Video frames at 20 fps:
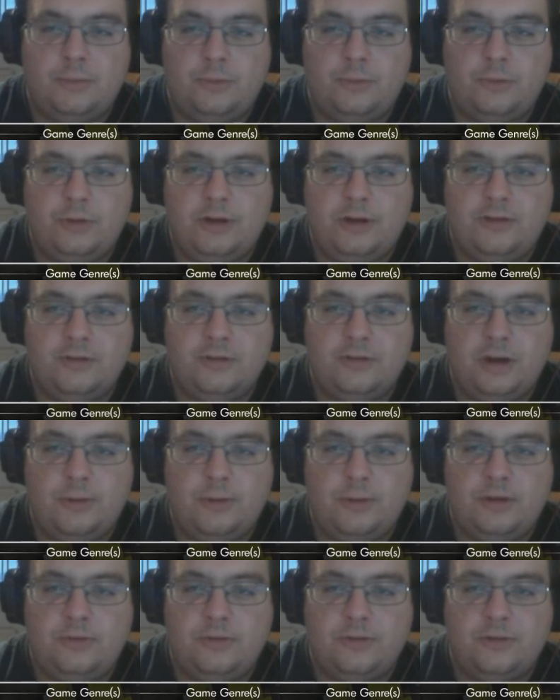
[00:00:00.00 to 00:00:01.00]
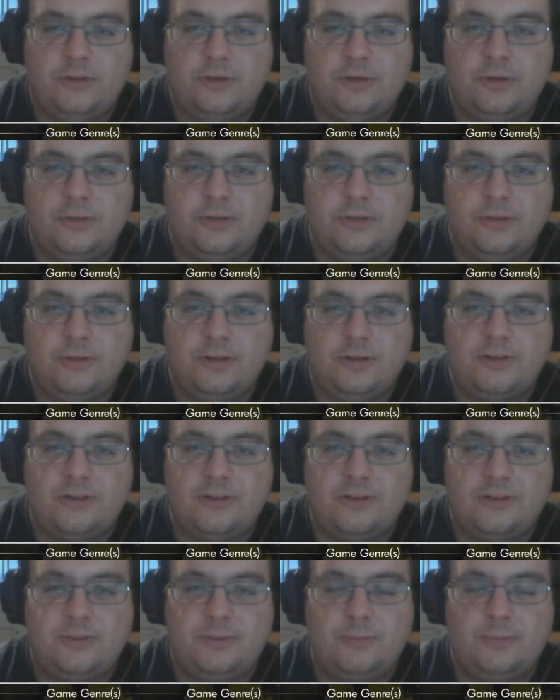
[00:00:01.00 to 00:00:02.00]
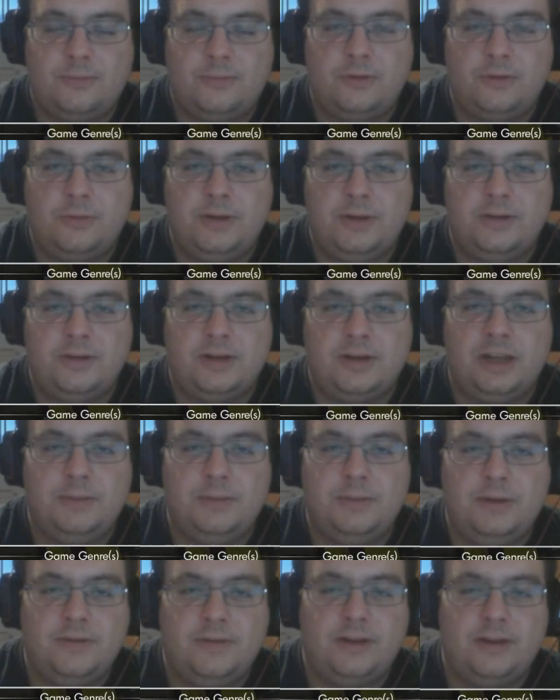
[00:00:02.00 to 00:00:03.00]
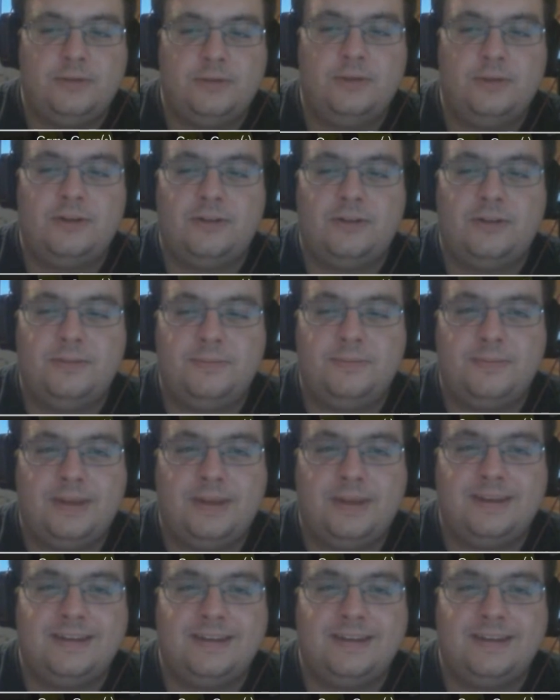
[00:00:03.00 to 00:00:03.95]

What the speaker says: And I'm pretty sure I went too slow, so it's probably gonna kill me if I do it.